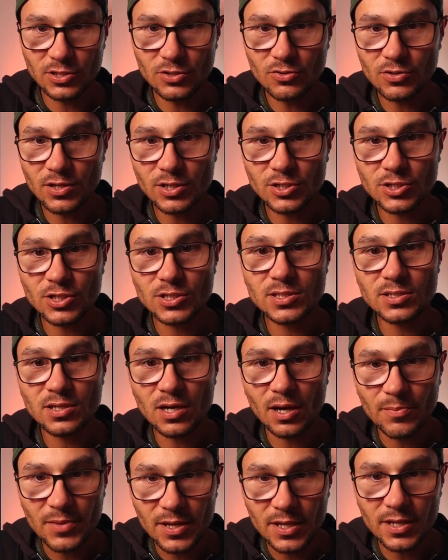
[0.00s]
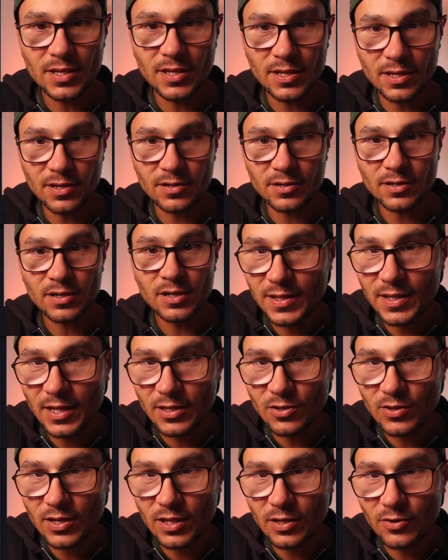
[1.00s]
you can just come in here and
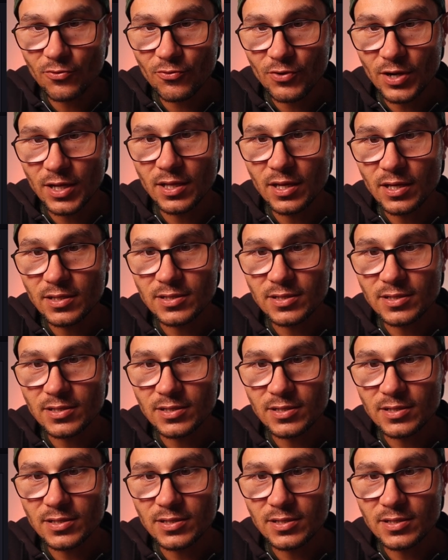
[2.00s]
then you can create